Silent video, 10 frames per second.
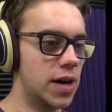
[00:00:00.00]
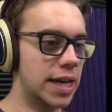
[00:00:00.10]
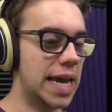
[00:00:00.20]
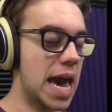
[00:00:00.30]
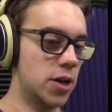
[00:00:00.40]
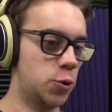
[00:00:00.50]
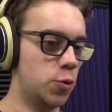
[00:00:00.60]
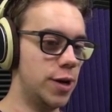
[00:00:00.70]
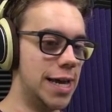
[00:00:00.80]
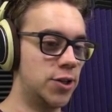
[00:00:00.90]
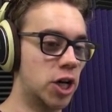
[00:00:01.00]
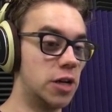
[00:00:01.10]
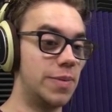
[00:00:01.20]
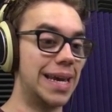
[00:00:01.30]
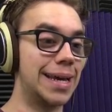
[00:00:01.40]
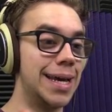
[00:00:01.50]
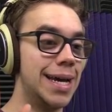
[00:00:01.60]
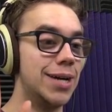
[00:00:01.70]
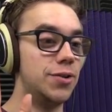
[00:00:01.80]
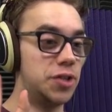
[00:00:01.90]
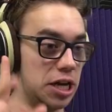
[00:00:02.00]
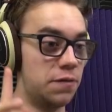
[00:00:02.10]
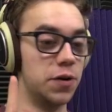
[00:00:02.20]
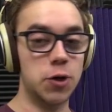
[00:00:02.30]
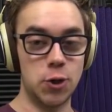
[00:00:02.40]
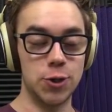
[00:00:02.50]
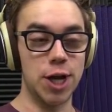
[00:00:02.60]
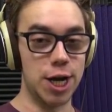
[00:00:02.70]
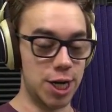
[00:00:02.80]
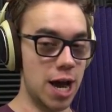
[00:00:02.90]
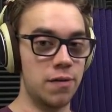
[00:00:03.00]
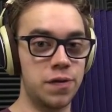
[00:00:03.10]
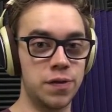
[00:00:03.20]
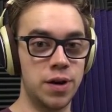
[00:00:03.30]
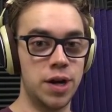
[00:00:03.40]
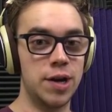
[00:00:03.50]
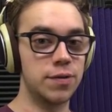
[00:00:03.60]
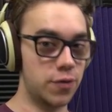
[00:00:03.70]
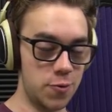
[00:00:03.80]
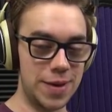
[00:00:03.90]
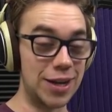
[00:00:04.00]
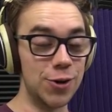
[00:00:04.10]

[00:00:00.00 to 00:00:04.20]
feel like Casual is going to be difficult enough for me.